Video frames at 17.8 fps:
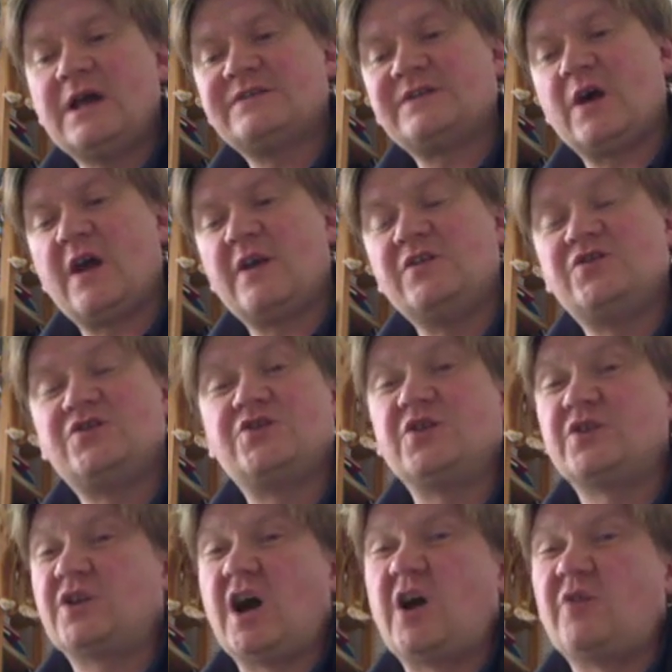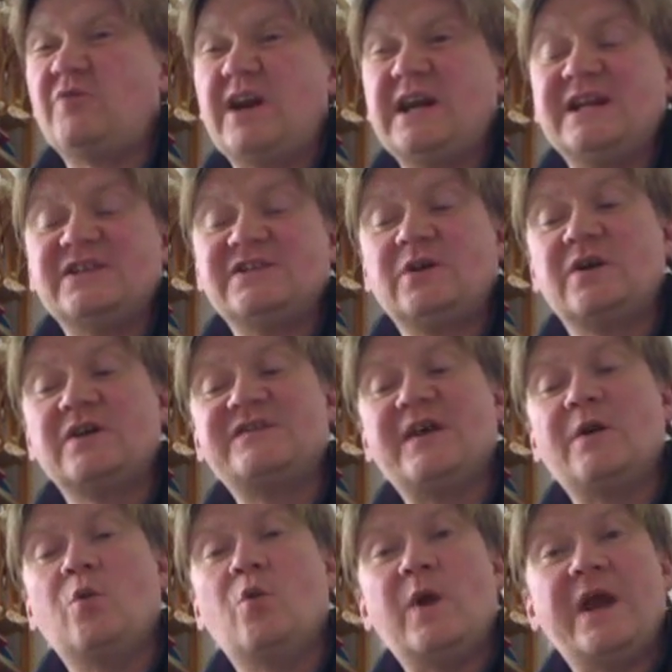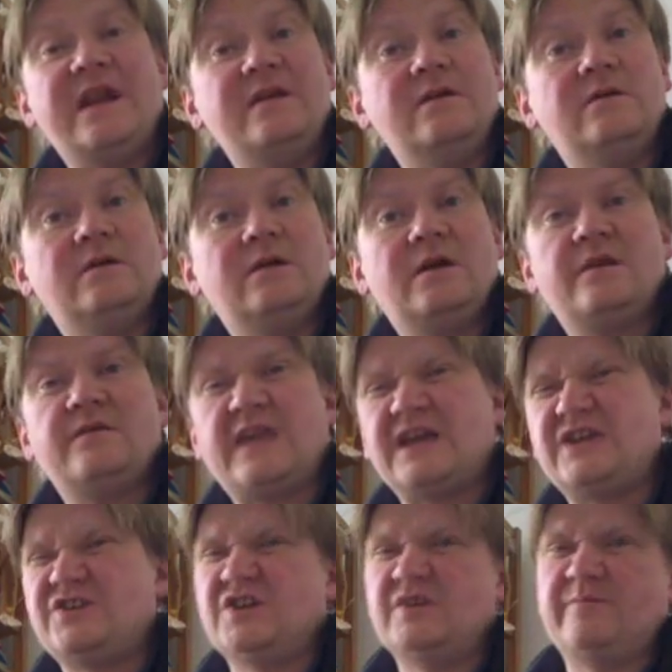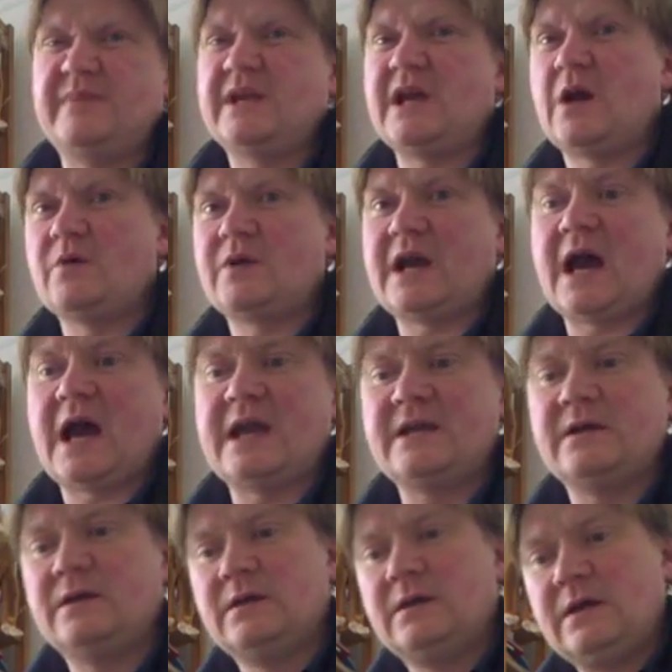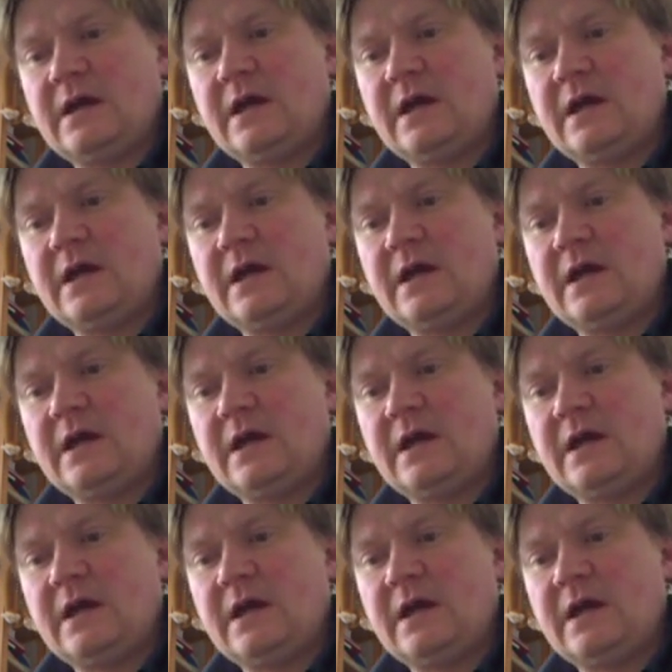So Stuttgart, really, as long as they win, they should be okay,